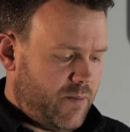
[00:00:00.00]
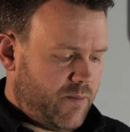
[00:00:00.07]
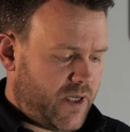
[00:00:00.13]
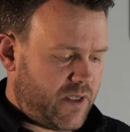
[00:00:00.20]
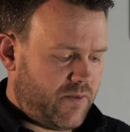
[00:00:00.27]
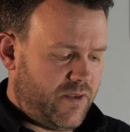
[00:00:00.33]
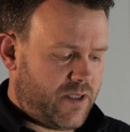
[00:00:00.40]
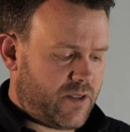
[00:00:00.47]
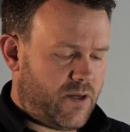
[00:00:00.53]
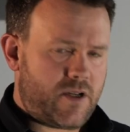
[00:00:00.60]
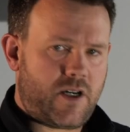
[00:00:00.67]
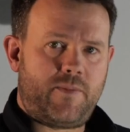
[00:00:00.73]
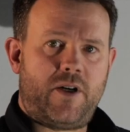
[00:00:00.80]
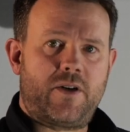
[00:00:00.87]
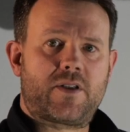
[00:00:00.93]
But if you
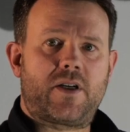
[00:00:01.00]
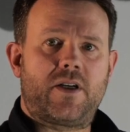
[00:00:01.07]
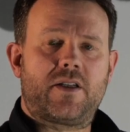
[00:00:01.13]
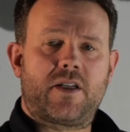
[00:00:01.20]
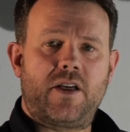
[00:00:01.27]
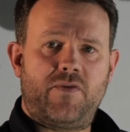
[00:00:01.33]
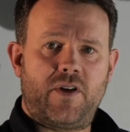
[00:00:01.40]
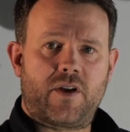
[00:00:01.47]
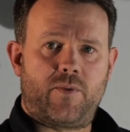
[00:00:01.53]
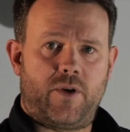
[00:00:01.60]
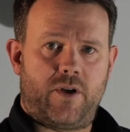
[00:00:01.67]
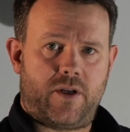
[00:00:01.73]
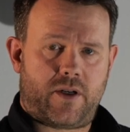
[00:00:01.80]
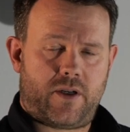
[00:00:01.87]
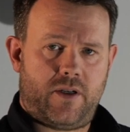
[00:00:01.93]
talk about scientific
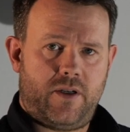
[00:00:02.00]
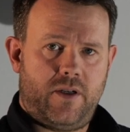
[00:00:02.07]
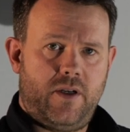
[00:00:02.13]
work,